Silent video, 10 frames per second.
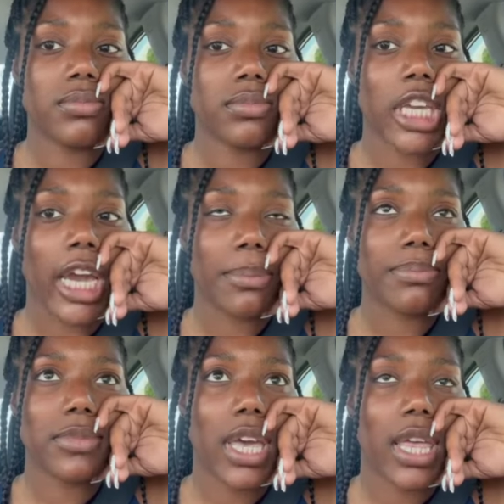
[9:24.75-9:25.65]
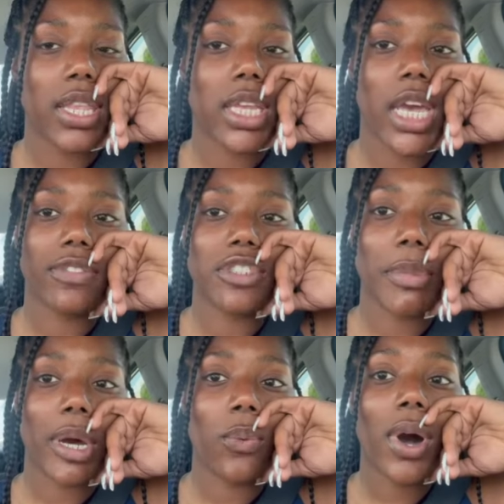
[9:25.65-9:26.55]
Yeah, and then after
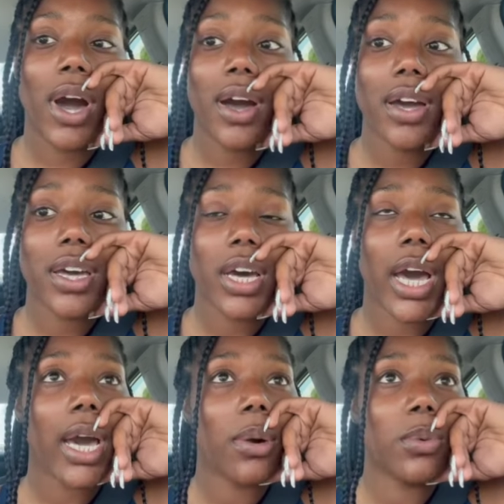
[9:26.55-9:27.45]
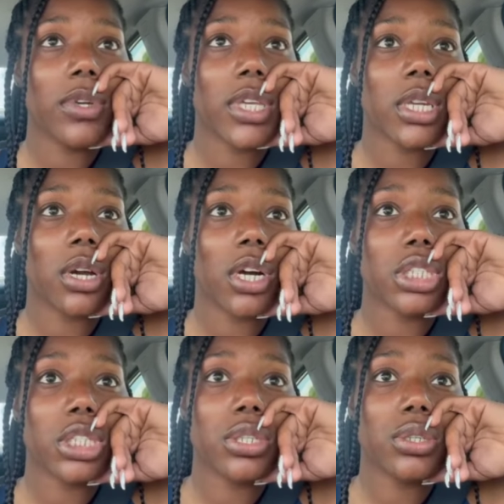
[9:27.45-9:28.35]
my walk, I will get
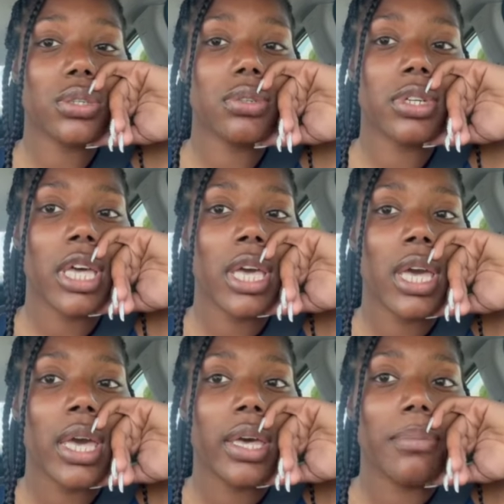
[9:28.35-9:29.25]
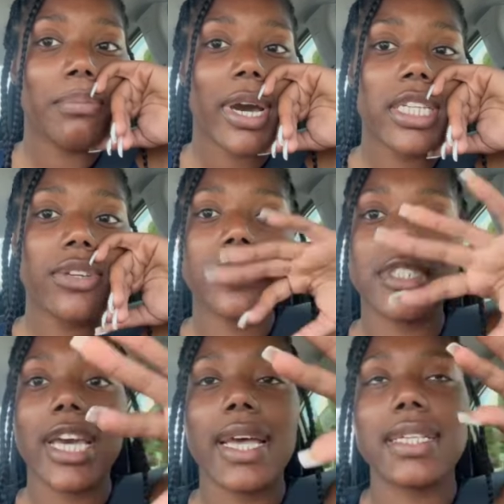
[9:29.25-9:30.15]
on to my different
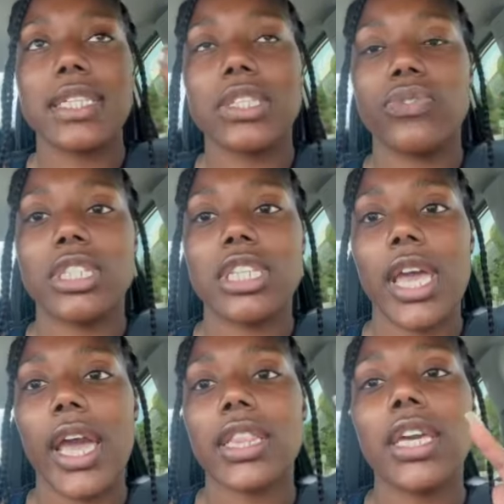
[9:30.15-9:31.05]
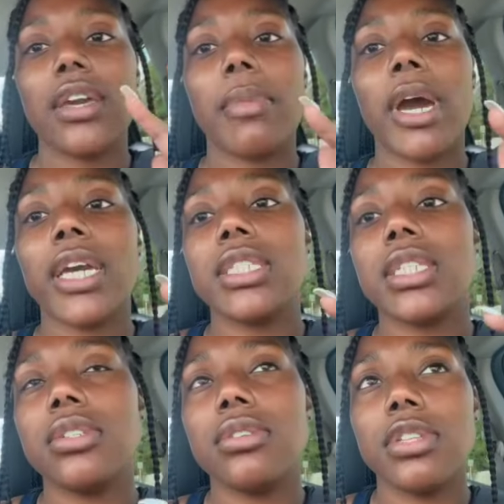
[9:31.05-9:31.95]
tasks for today. I think my
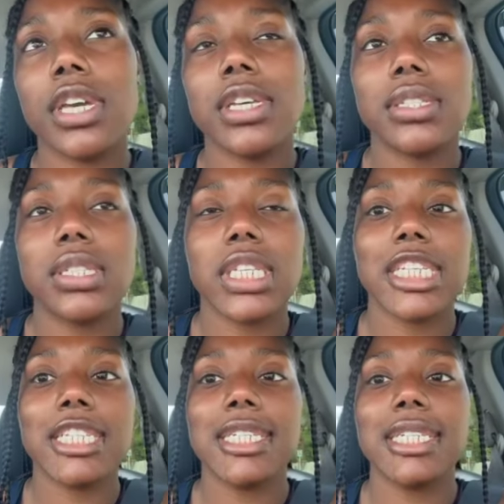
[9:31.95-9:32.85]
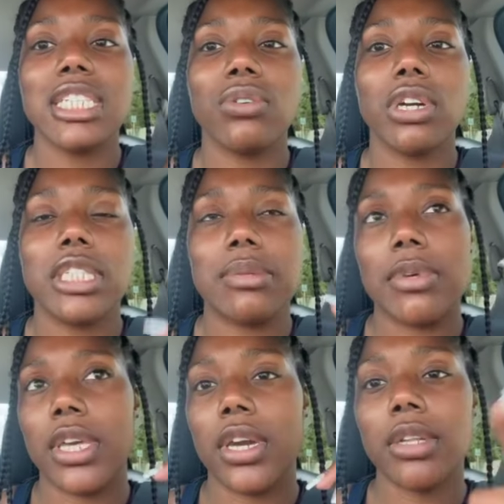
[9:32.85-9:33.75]
to-do list is going to
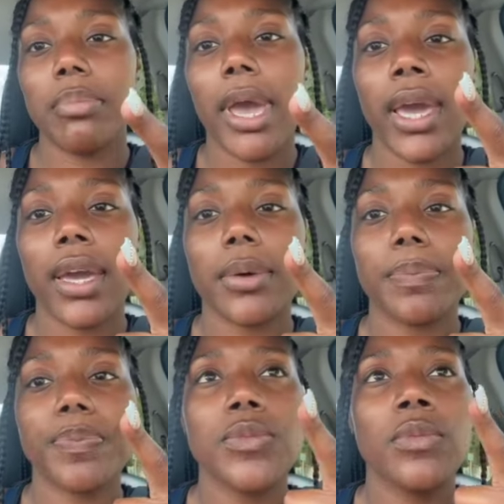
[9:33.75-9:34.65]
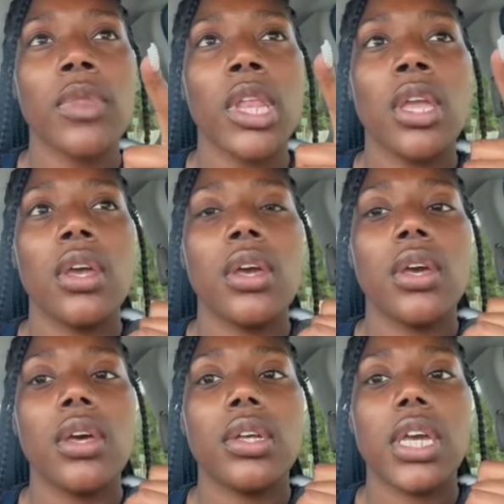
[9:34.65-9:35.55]
be unpack
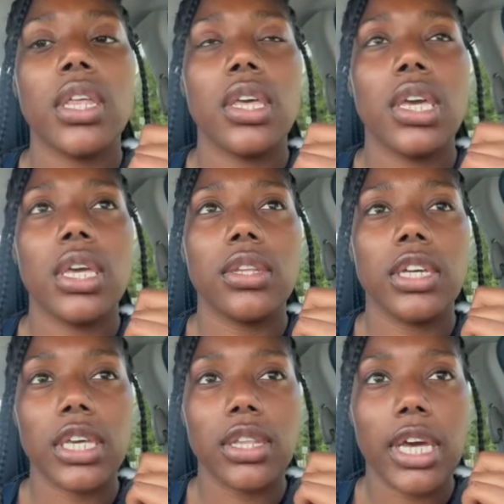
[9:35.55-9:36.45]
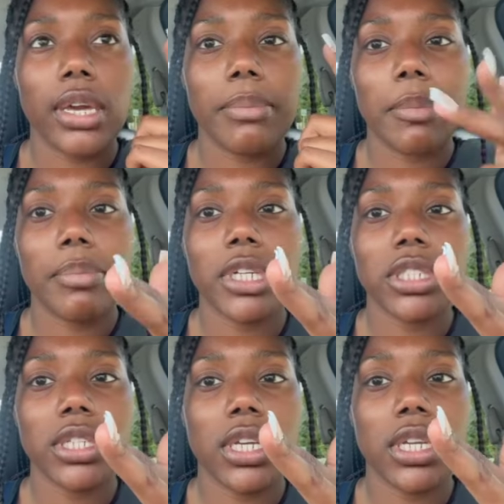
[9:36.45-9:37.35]
and then look at, like, my
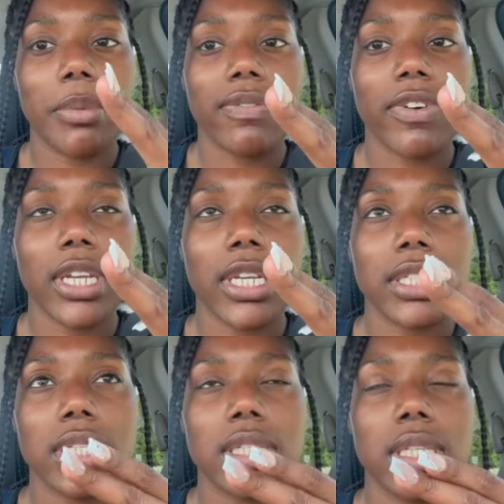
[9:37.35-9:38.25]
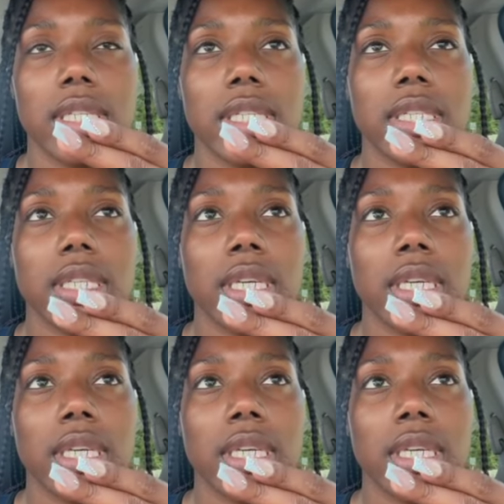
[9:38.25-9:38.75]
budget and my finances.